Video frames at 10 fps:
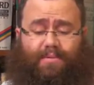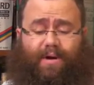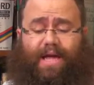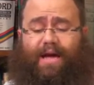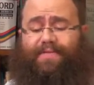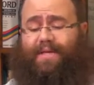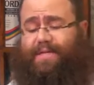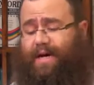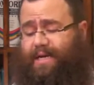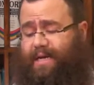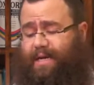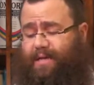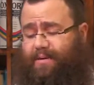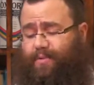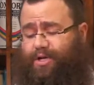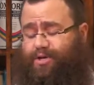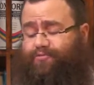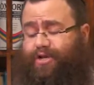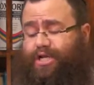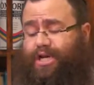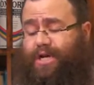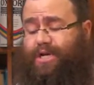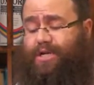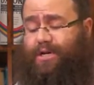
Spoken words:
we have this idea that we should return